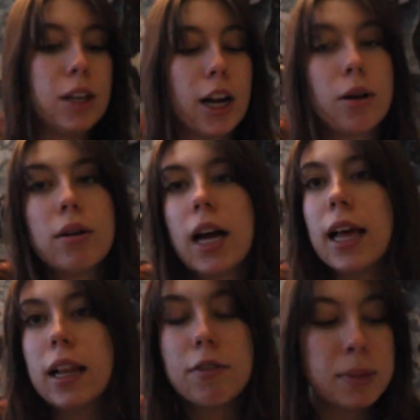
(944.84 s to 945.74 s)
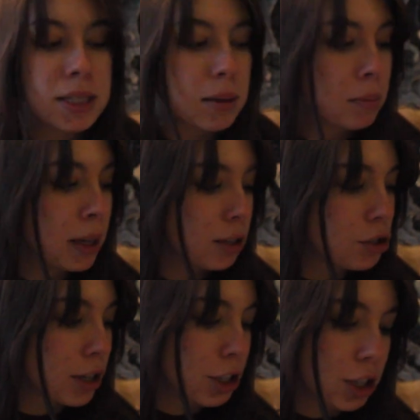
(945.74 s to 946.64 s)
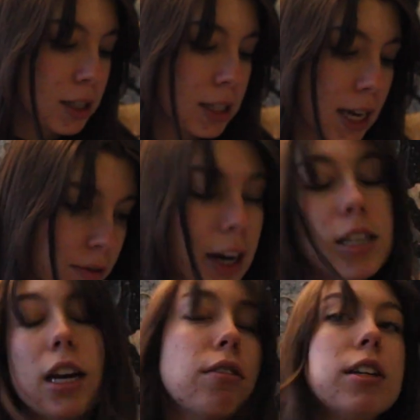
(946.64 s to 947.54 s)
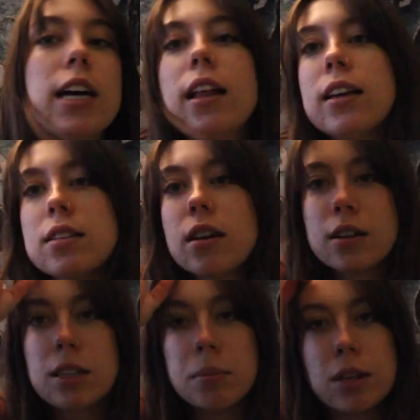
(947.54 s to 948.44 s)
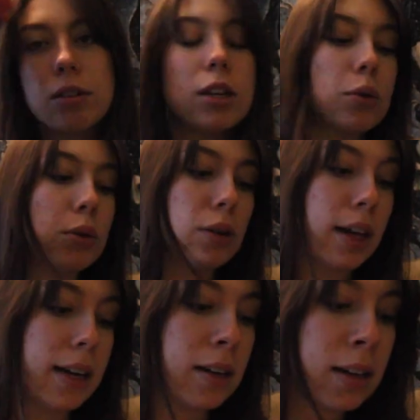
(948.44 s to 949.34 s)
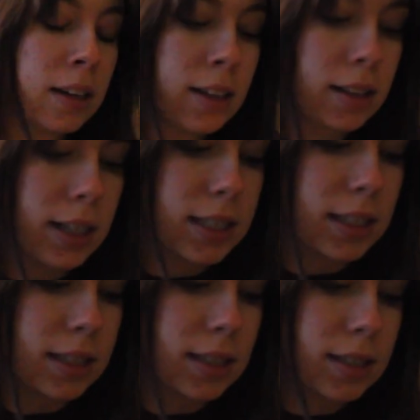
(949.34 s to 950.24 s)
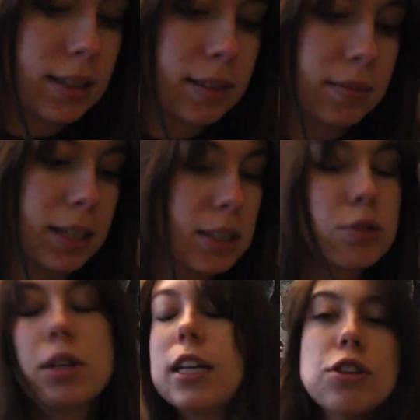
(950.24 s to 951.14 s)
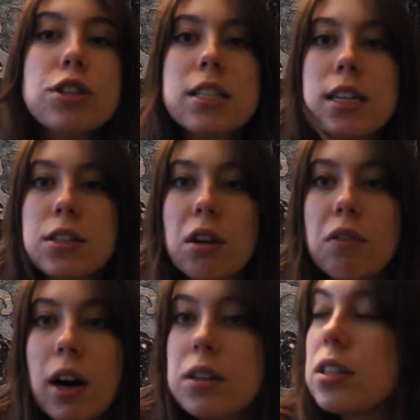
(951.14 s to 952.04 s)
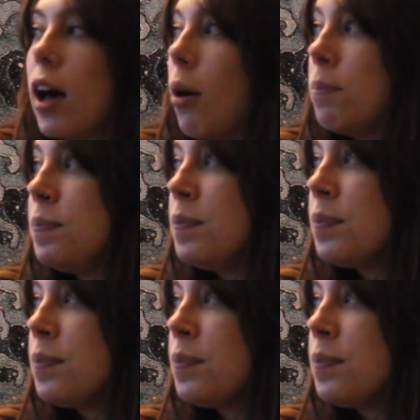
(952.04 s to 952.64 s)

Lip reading: you know, I love me some illustrations. Fairy tale retellings are something really cool, and this is really interesting so far. So,